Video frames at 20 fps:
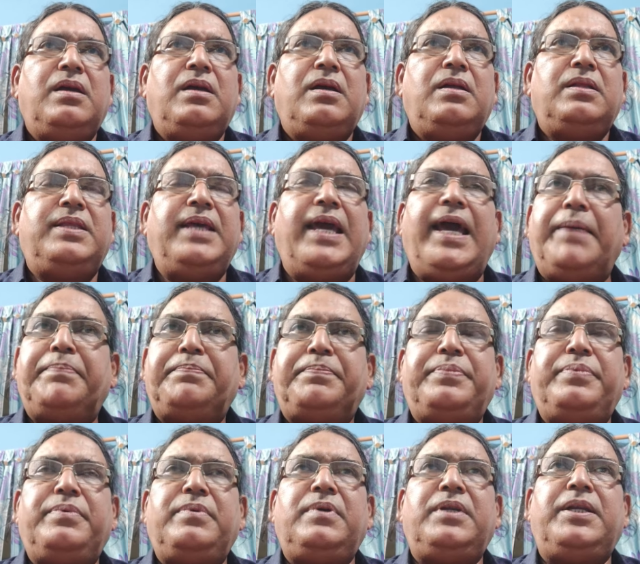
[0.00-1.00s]
They have
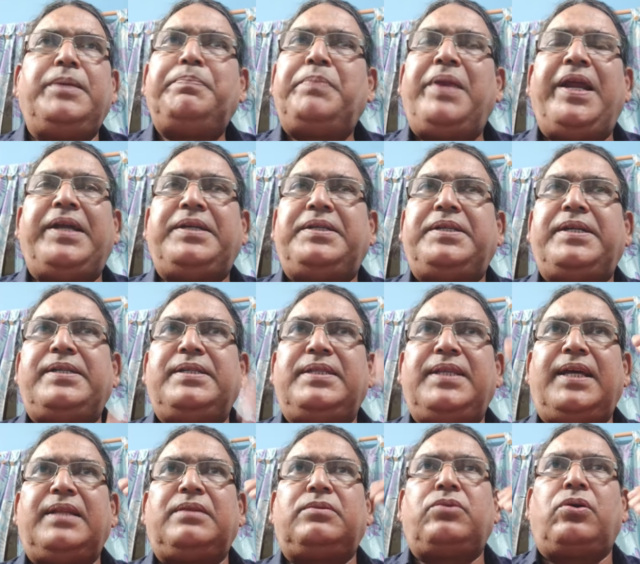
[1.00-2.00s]
reflected
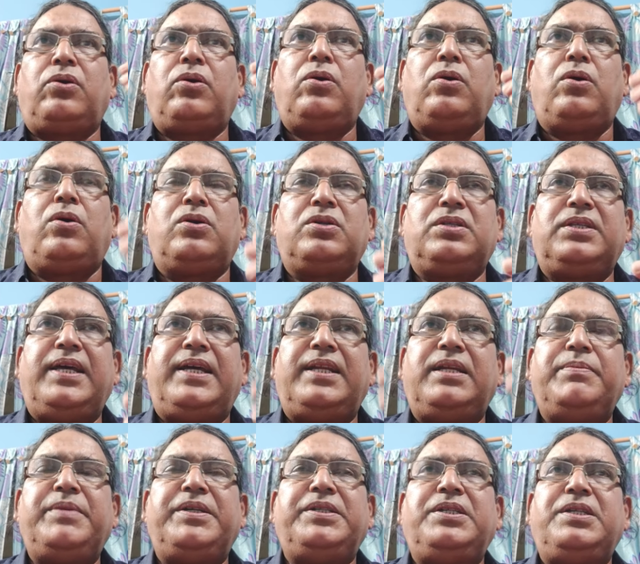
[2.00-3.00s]
their thought, their
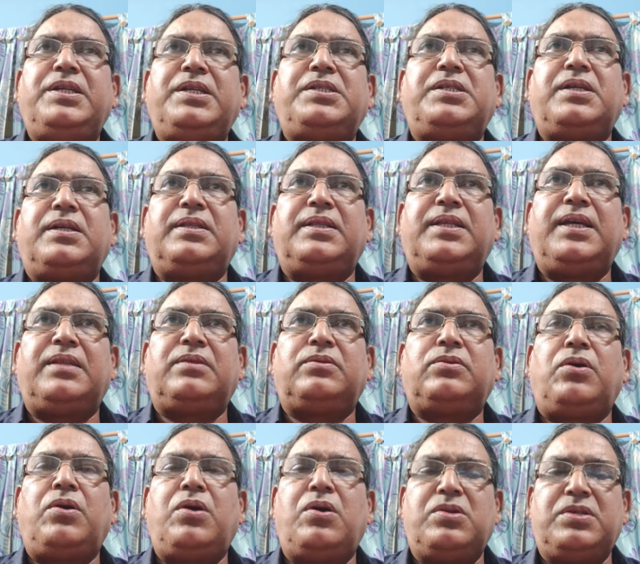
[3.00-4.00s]
imagination, their
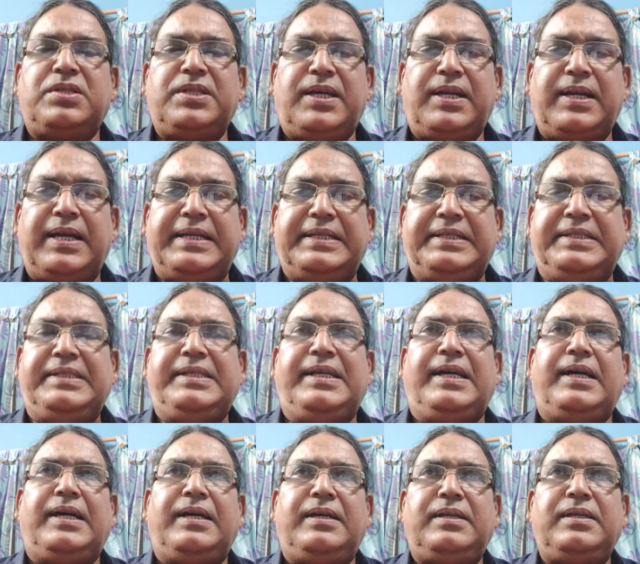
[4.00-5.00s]
thought, their
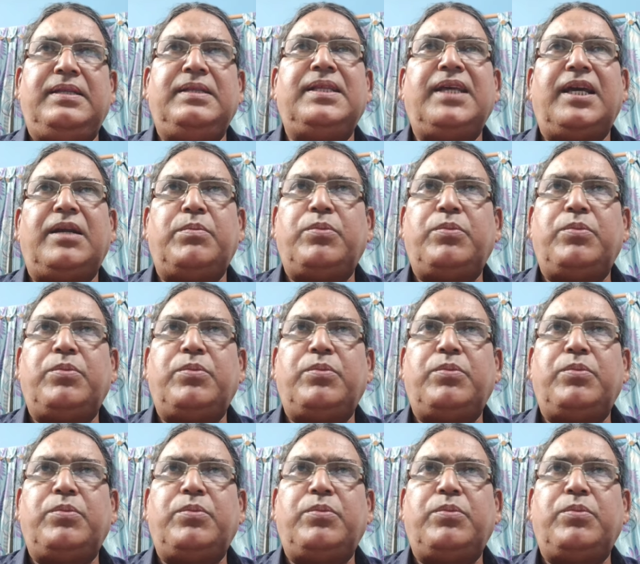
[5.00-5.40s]
idea in their